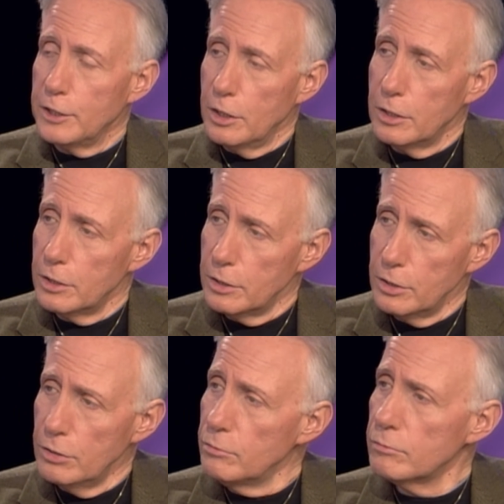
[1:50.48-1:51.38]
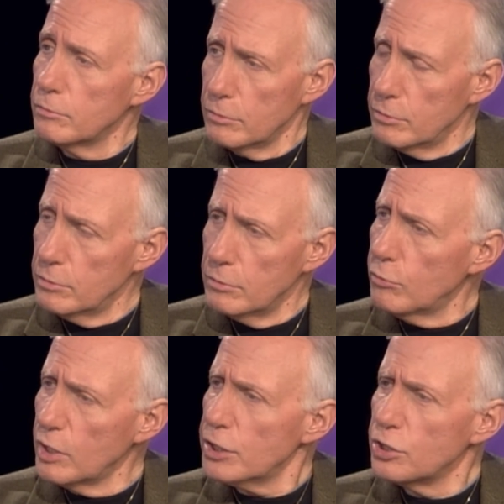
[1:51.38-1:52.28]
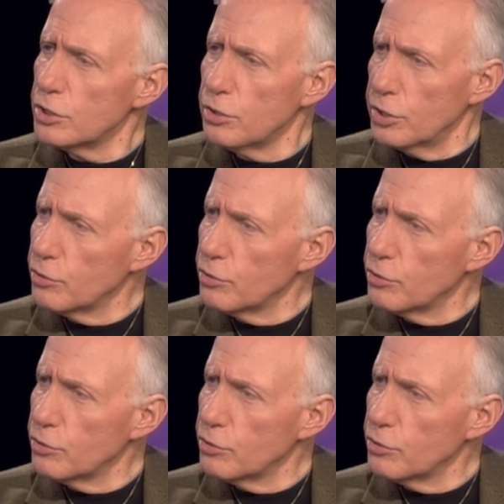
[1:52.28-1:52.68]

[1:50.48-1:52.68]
And you, what did you do?